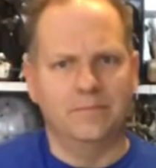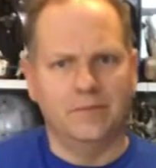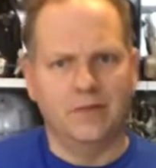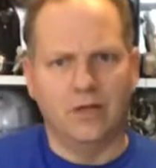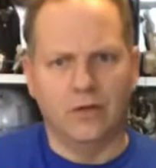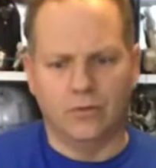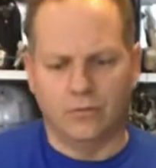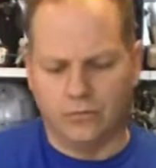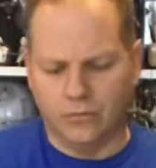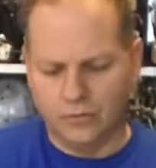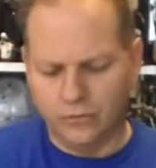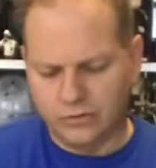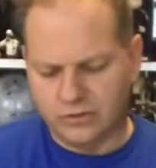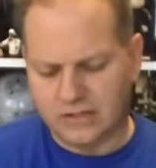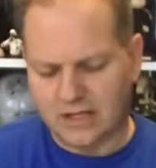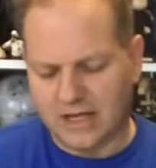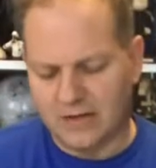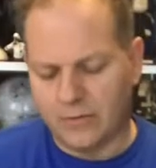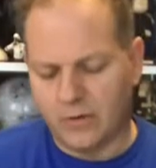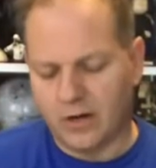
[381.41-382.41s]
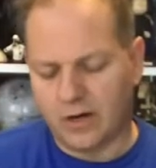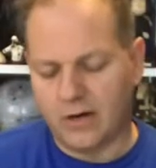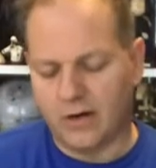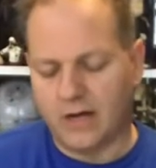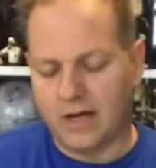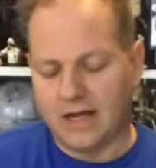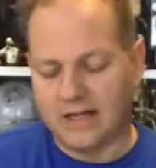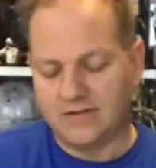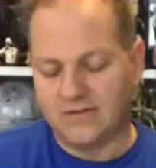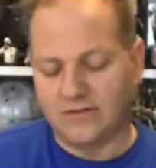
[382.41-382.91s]
you know, Luke Skywalker,
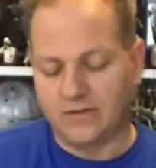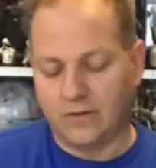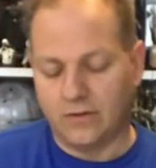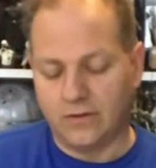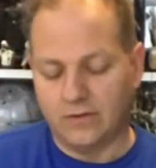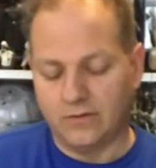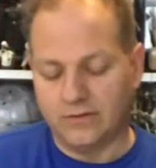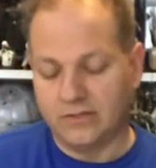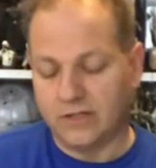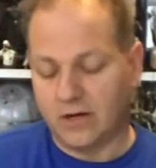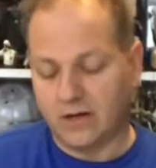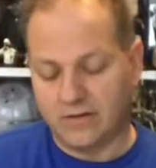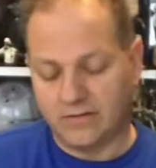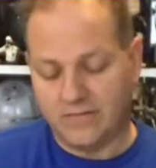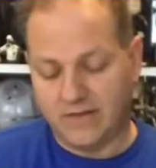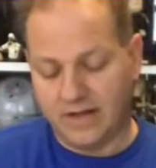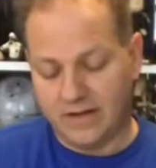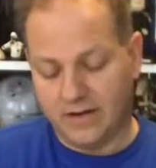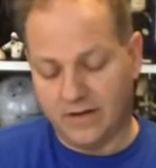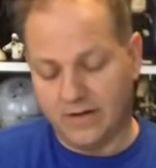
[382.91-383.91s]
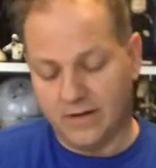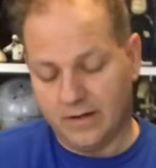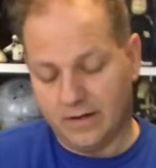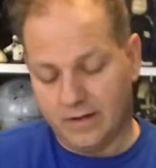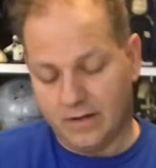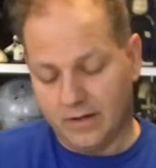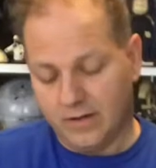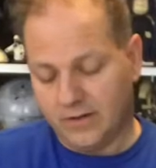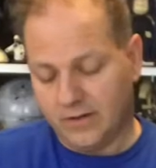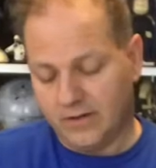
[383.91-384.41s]
Han Solo, Darth Vader.
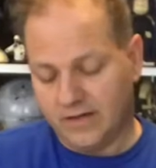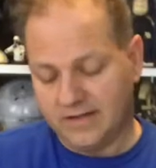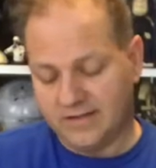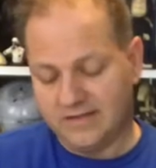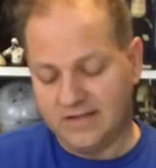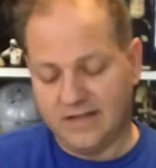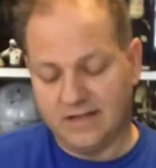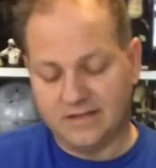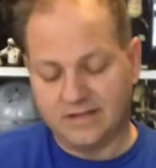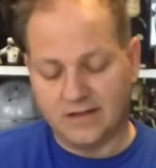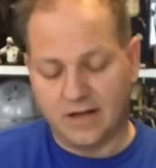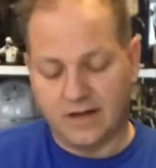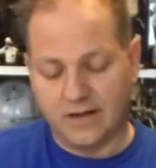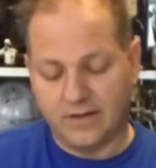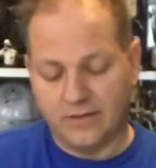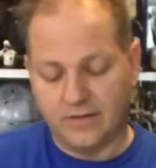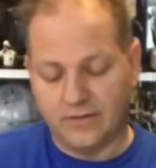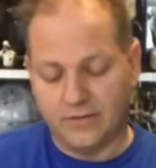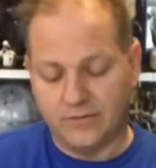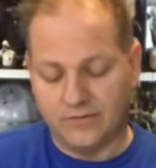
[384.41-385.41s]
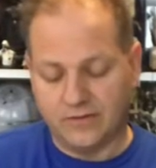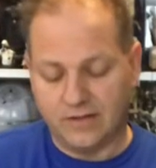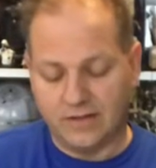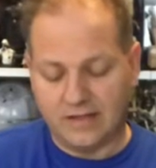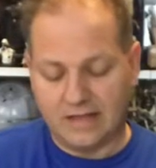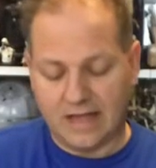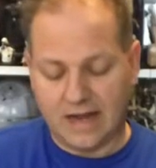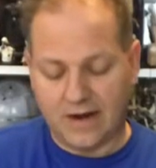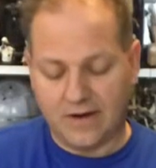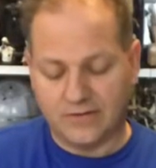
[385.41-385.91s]
You're going to see a ton of those
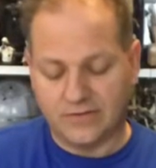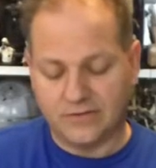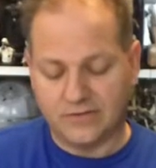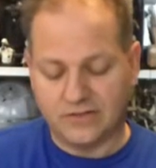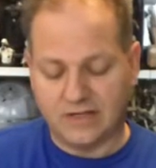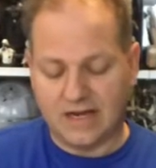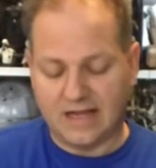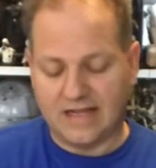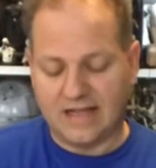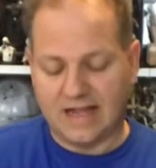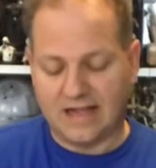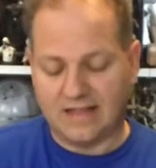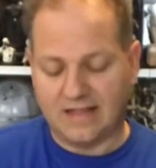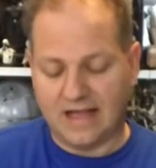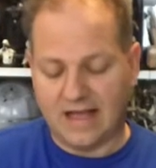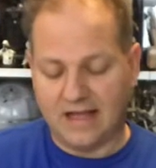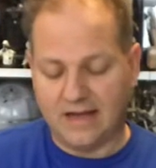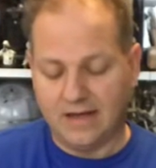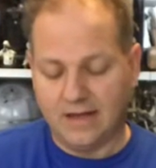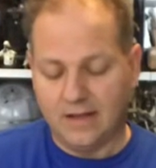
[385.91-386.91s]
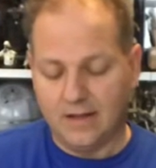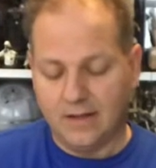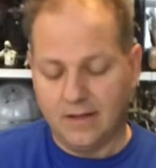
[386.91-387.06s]
characters, and I get that.